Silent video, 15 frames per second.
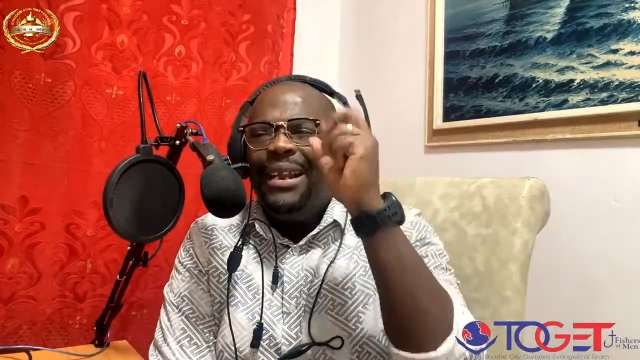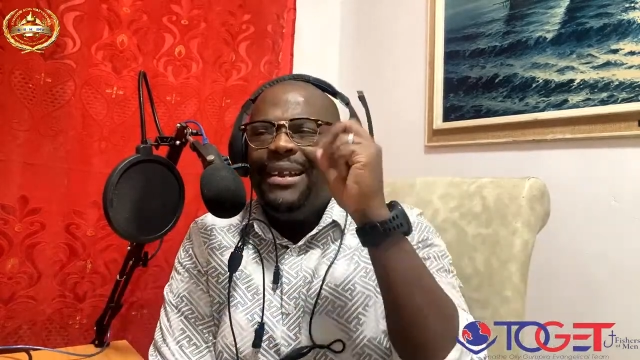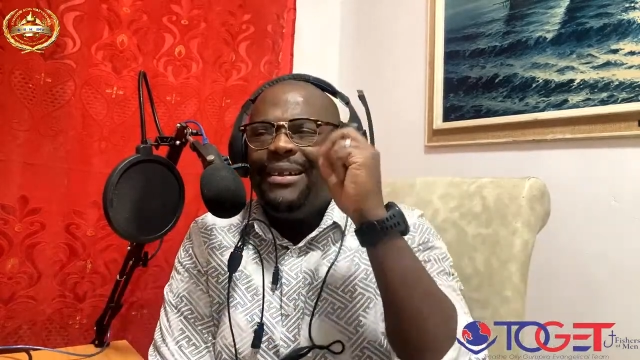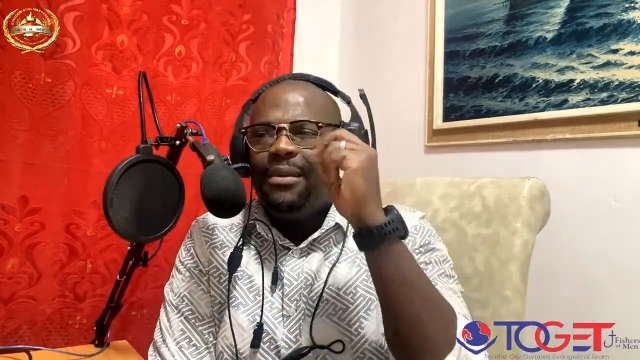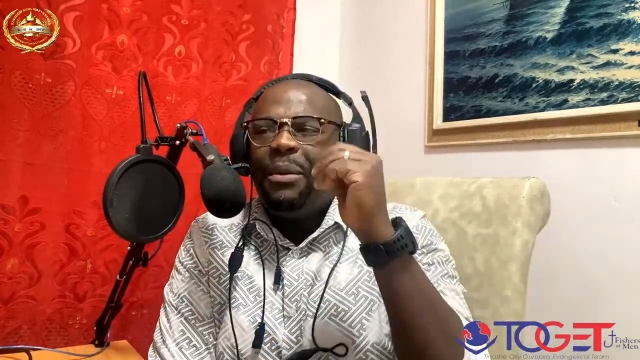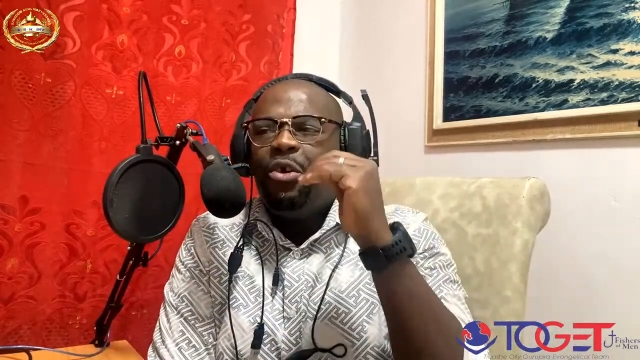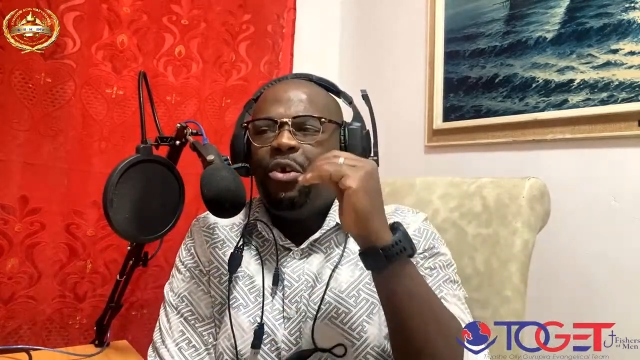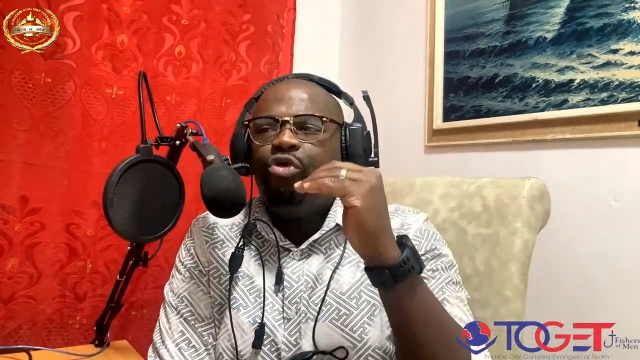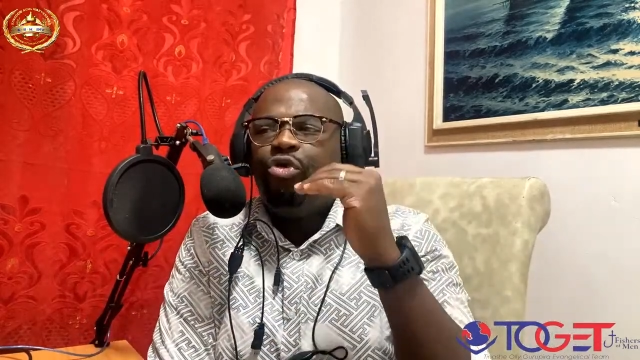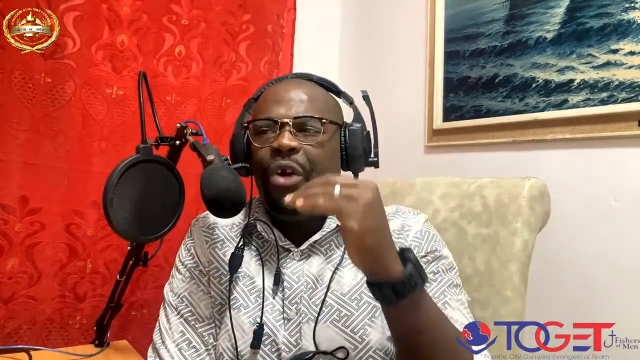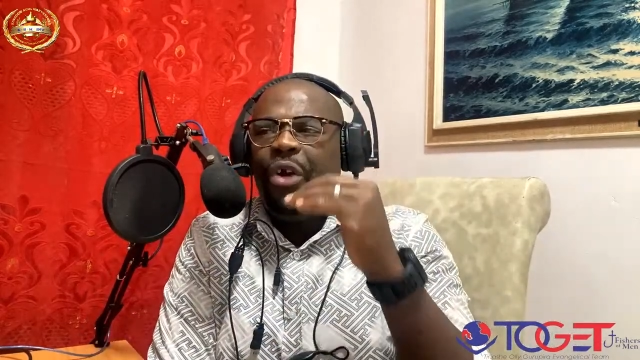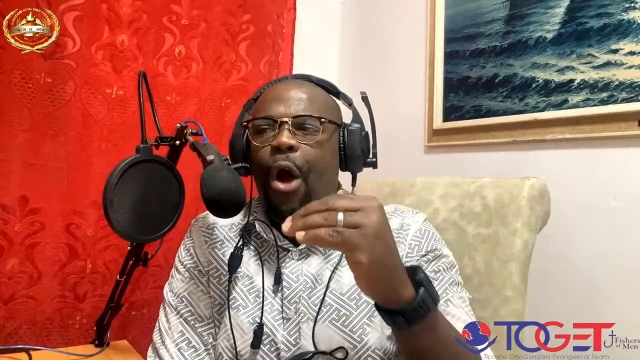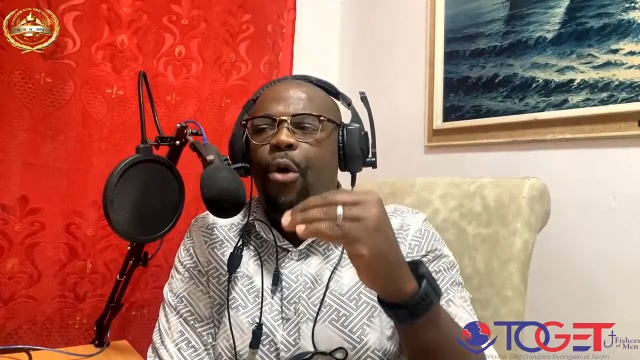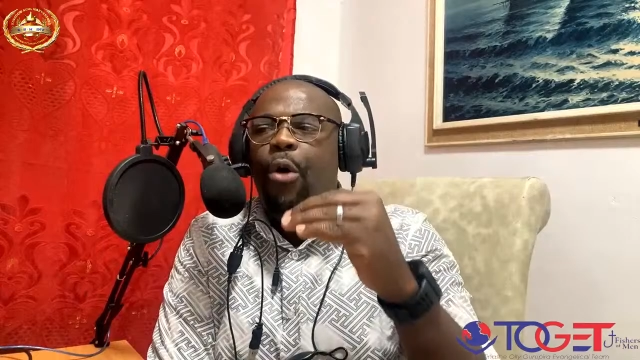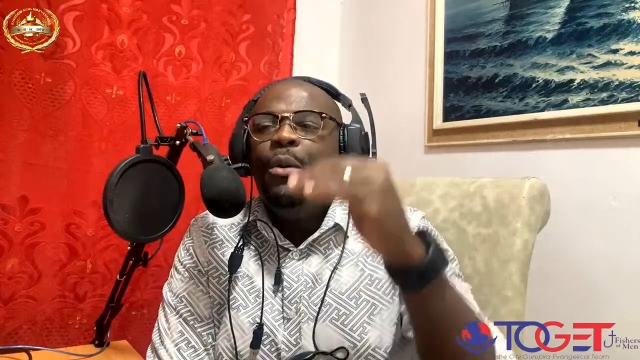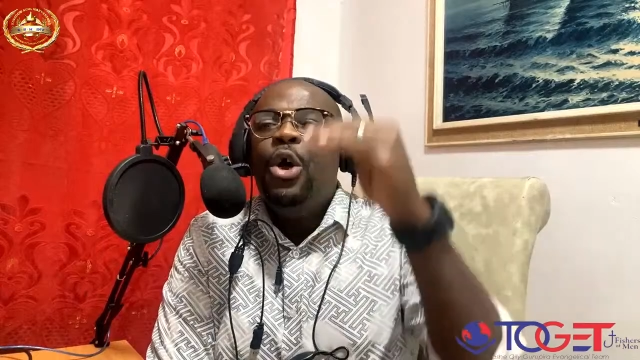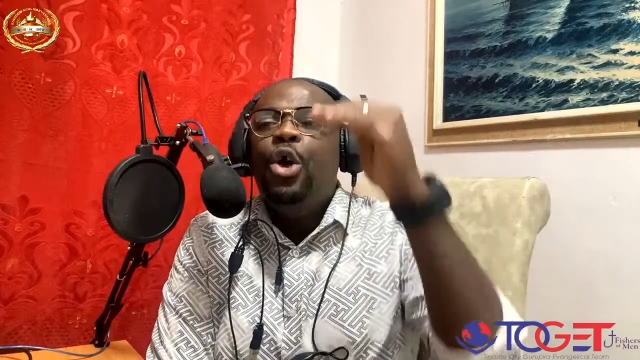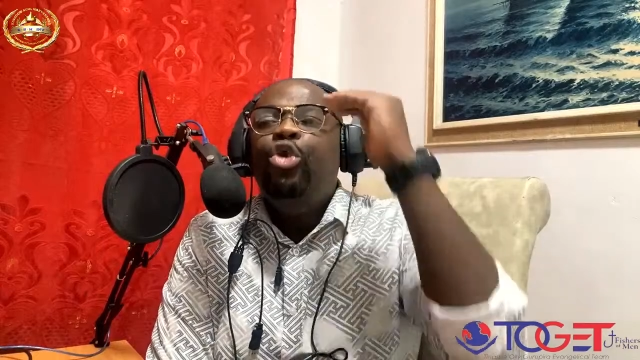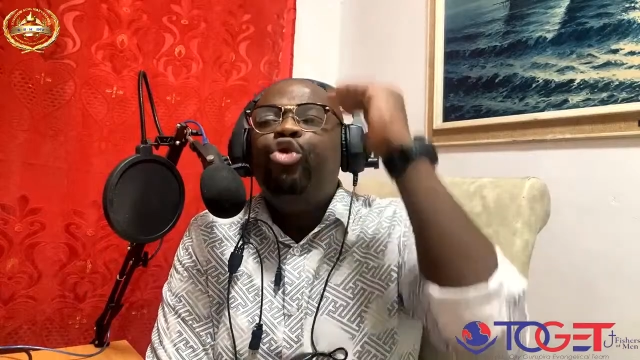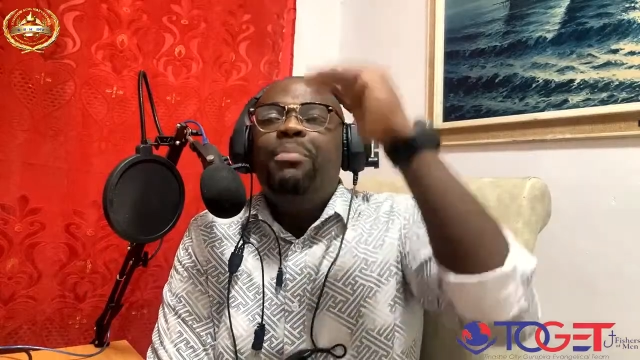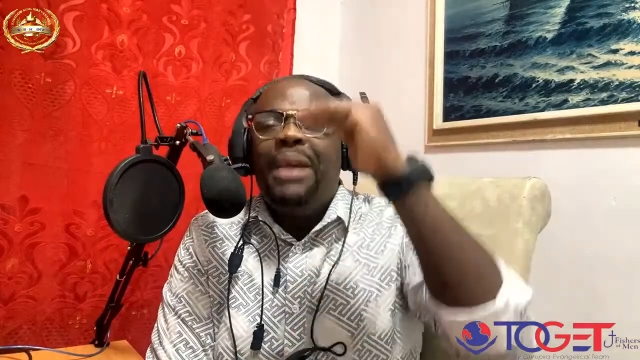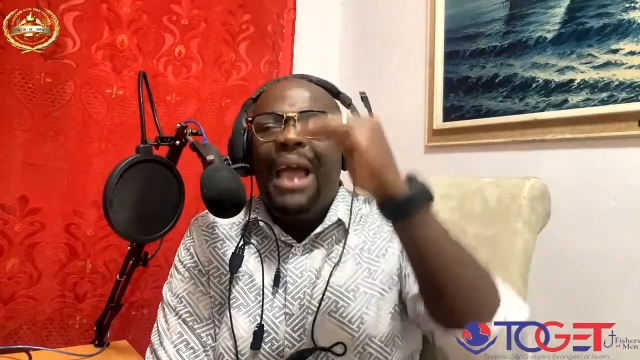the spirit realm
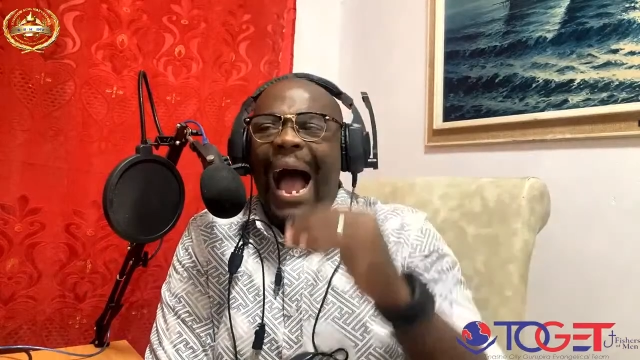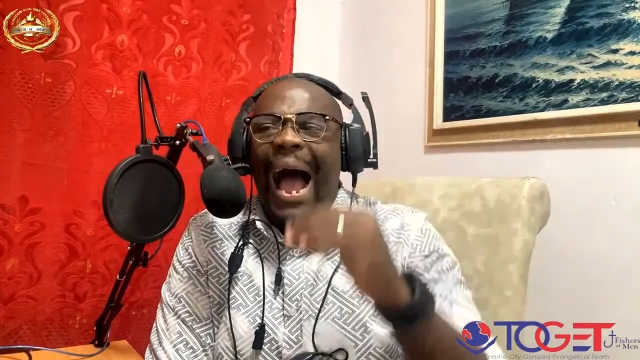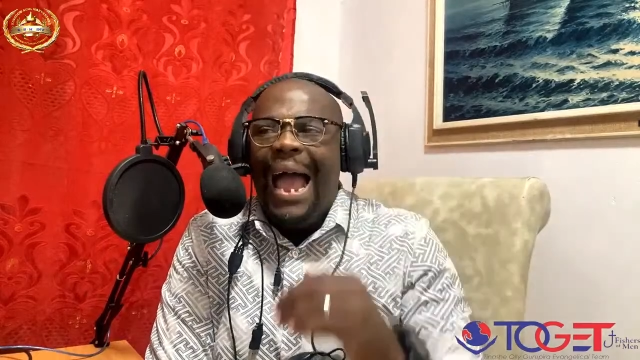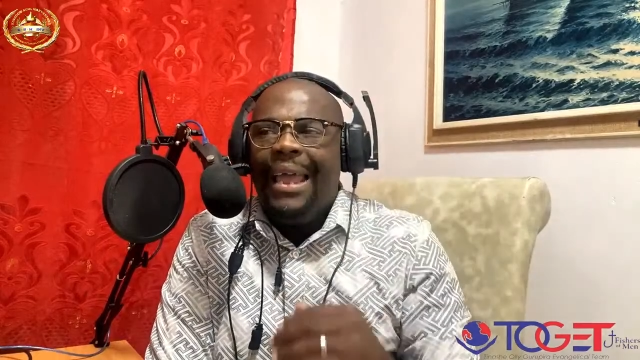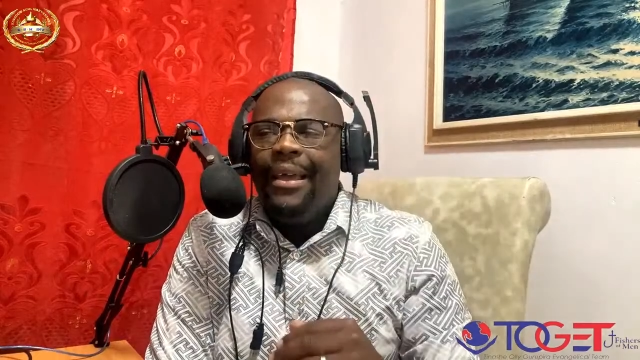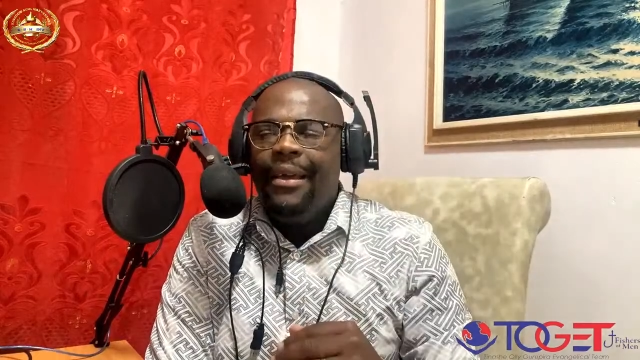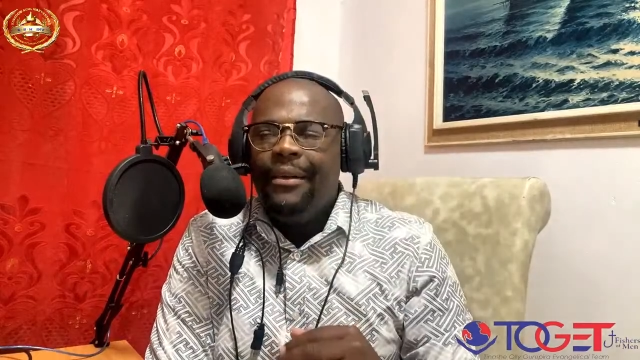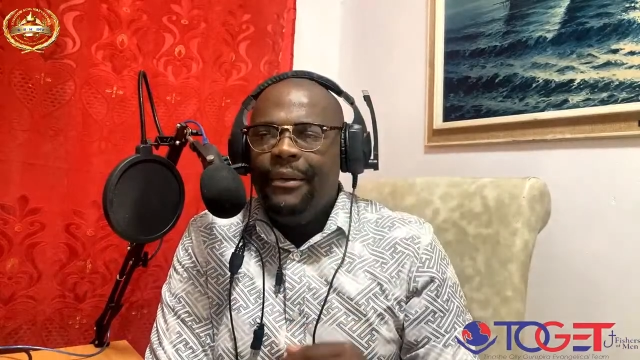to be high